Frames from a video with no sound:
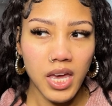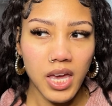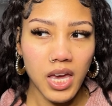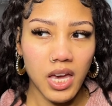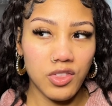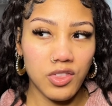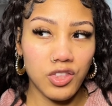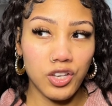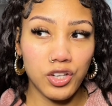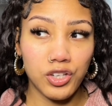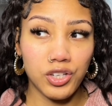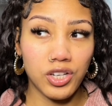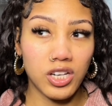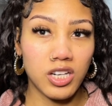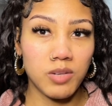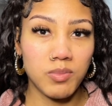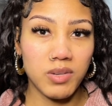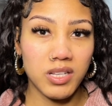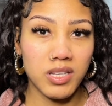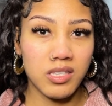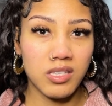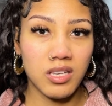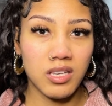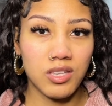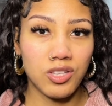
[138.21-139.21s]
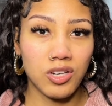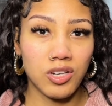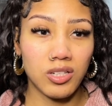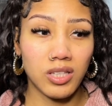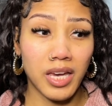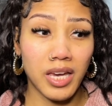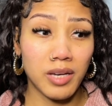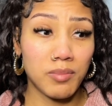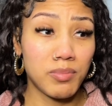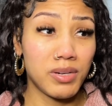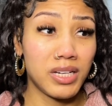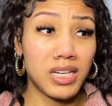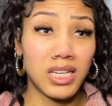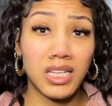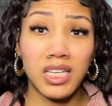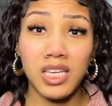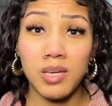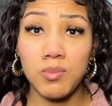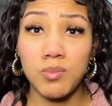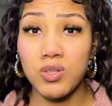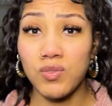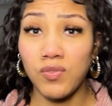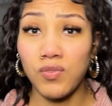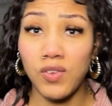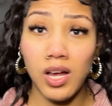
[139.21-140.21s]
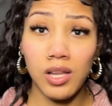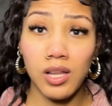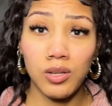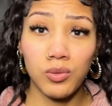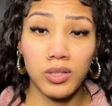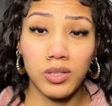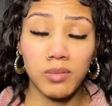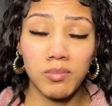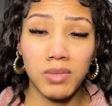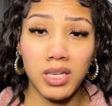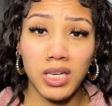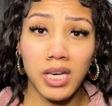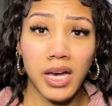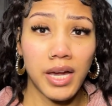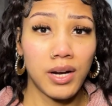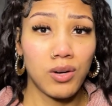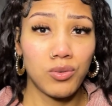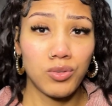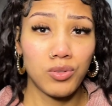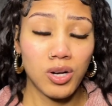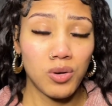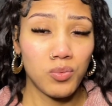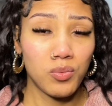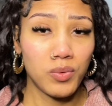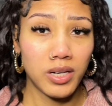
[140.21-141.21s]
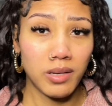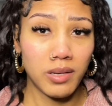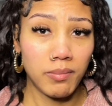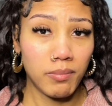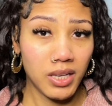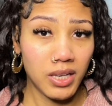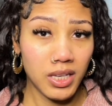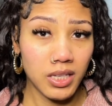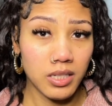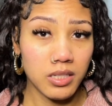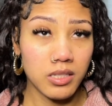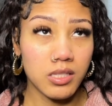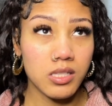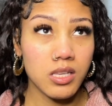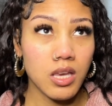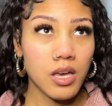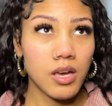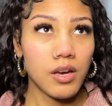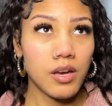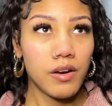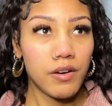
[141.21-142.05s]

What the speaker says: And then you're going to be sitting there like, but it keeps following me. I don't know what it means.